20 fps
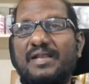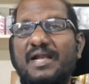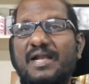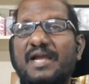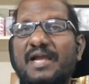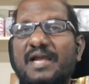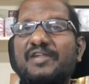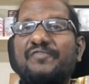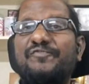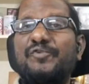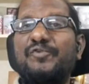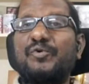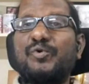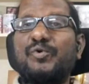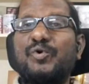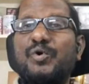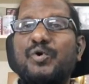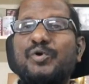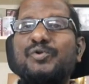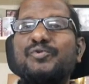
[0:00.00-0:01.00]
And if you
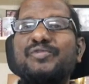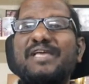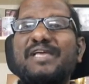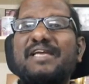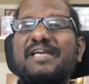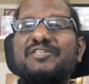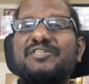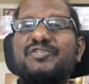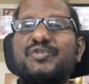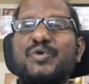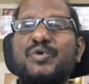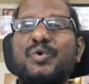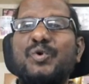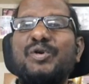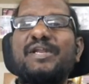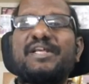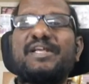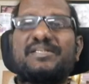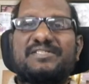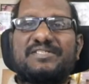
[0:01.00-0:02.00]
go to their
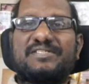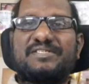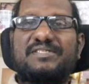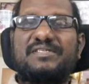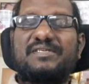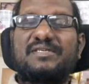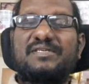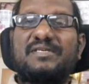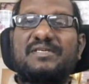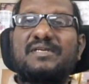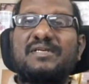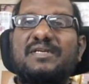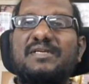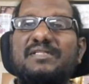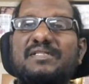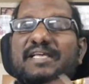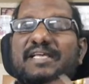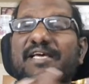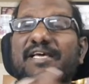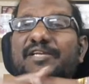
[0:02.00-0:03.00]
shoulders
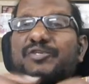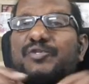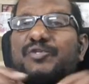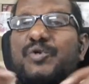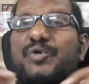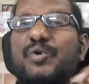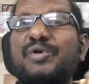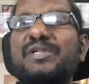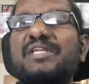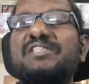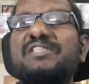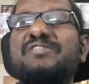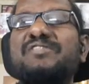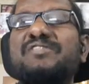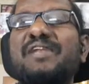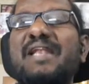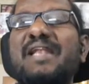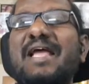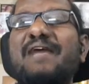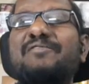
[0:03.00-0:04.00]

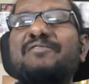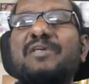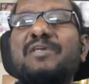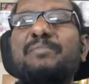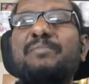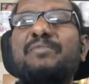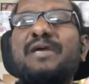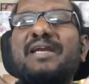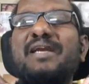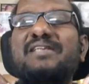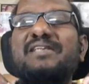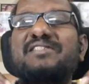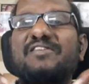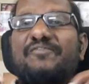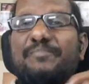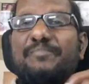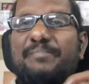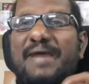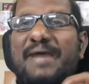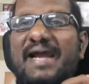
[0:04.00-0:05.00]
will have some kinds of
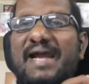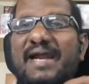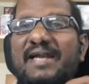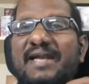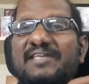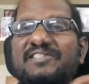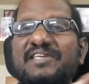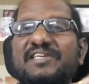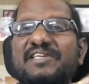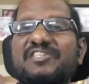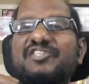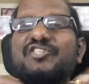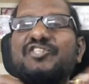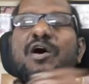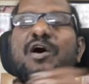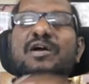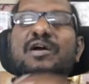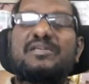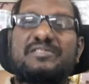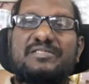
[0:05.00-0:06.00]
bands and
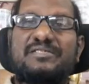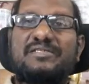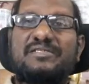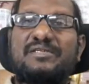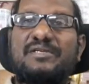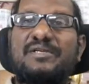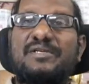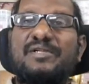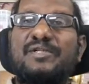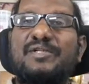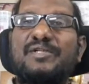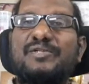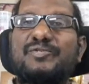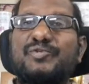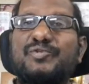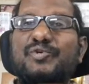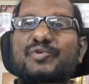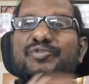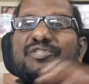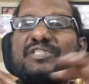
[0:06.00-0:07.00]
stars.
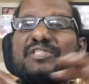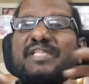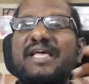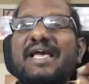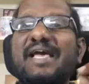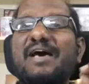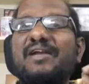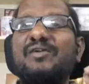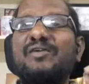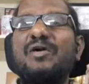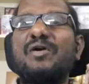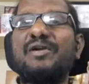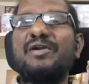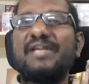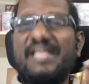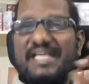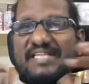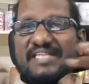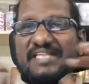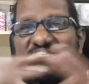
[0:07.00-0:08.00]
So they are called
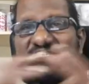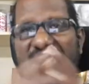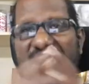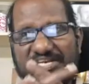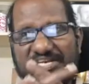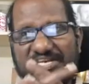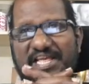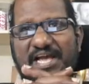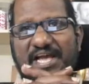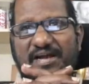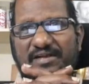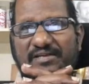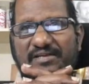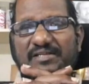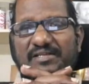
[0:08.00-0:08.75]
insignia.